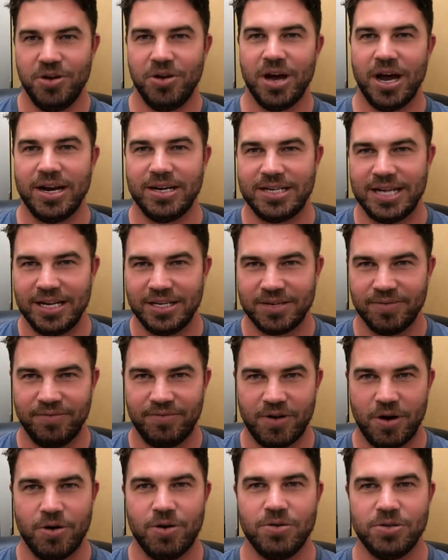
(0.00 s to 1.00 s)
You got to take
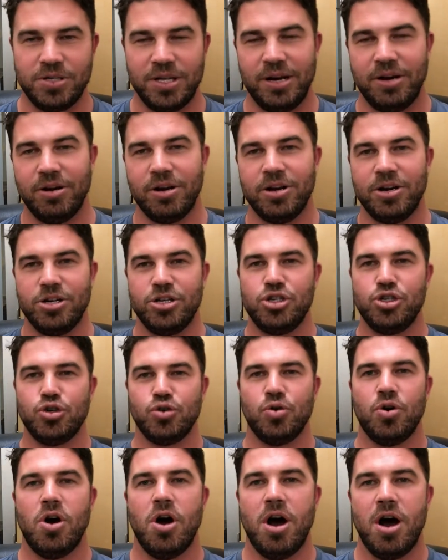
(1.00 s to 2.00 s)
some photos that are going to
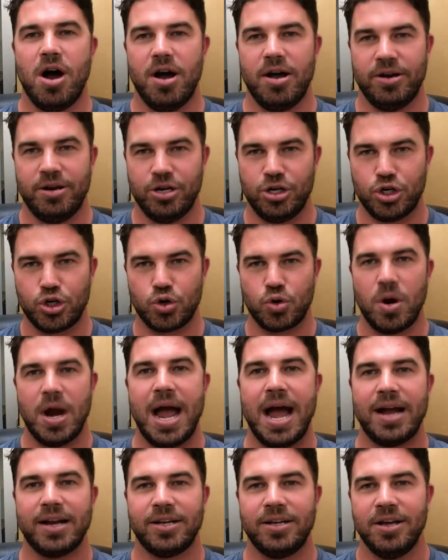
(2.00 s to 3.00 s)
draw and
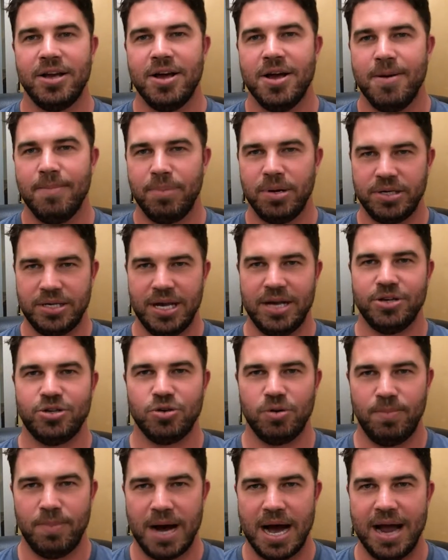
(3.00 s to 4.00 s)
attract
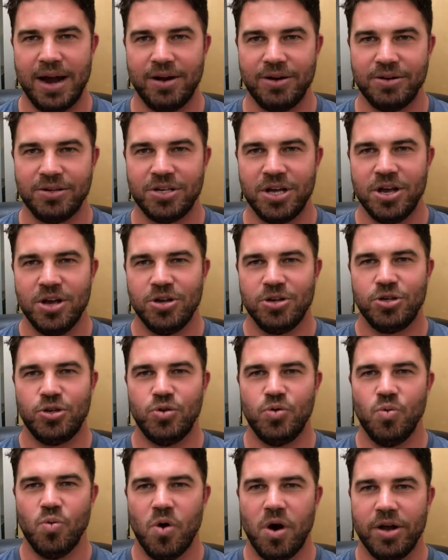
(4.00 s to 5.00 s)
potential buyers
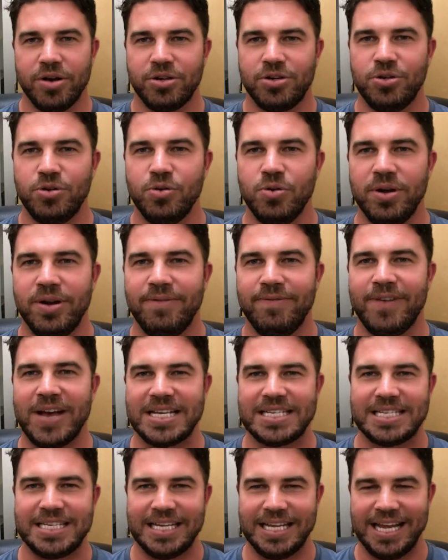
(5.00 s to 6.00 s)
to want to
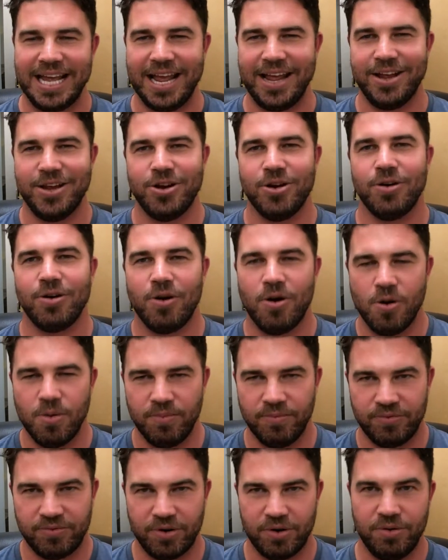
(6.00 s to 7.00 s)
investigate your
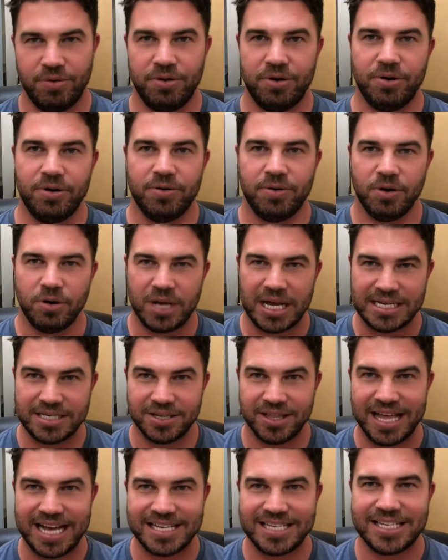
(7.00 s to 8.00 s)
home further.
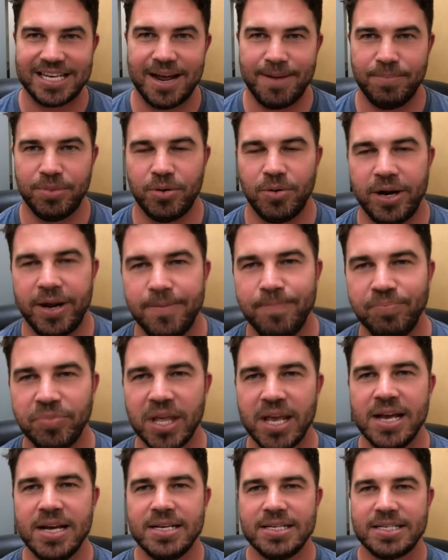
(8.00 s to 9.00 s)
Okay, so that's step three.
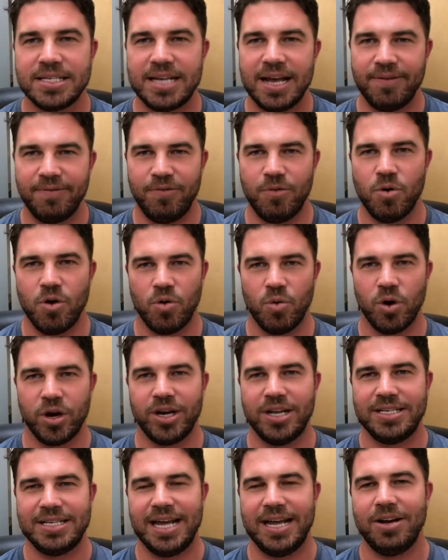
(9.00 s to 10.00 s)
Step four,
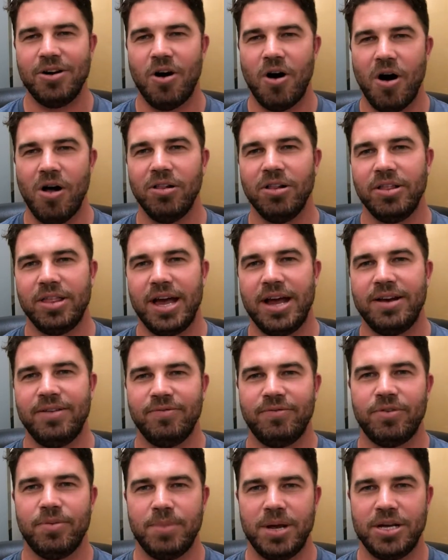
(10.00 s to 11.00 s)
we're going to take all of
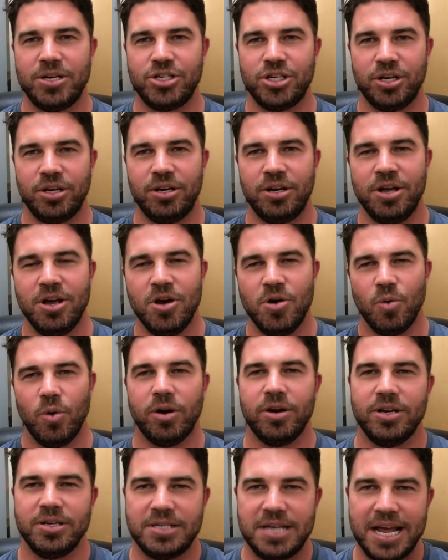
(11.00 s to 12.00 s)
that information.
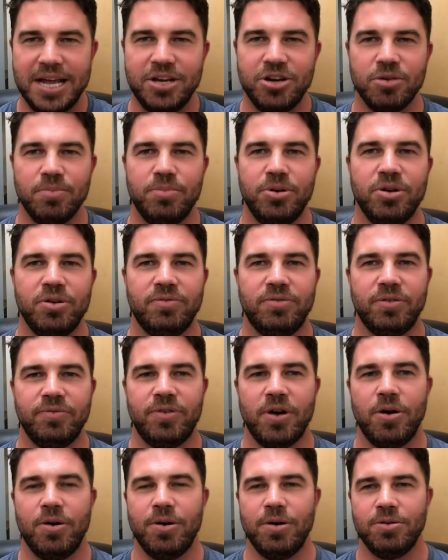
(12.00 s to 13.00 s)
We're going to take your
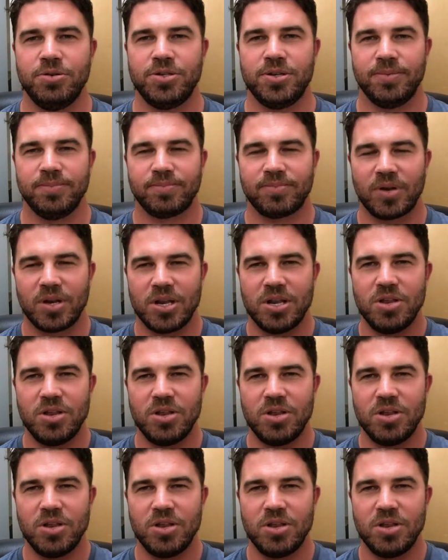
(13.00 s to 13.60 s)
beautiful photos.